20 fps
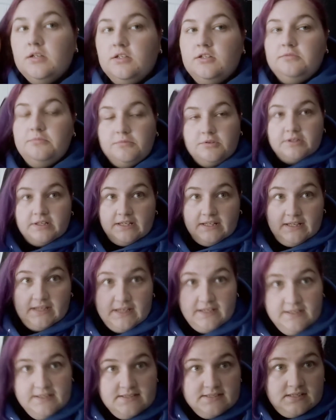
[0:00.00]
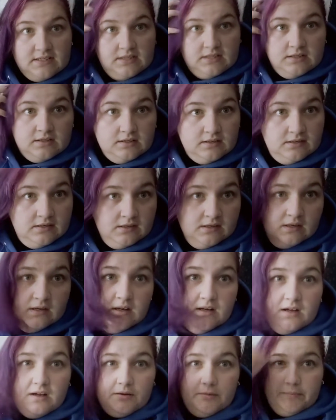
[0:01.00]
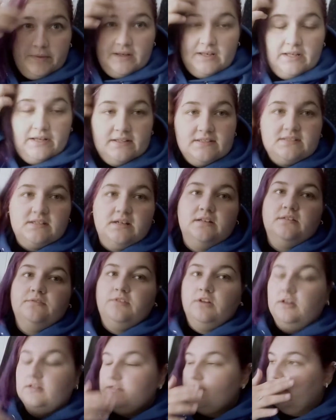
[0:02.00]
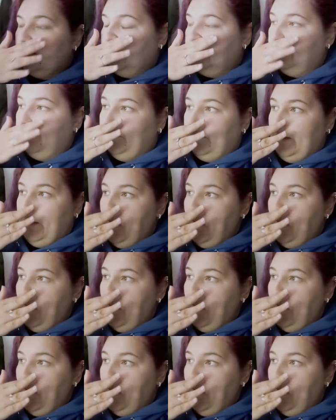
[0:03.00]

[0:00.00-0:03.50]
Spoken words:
Good morning, guys. I'm a bit late starting the vlog today, but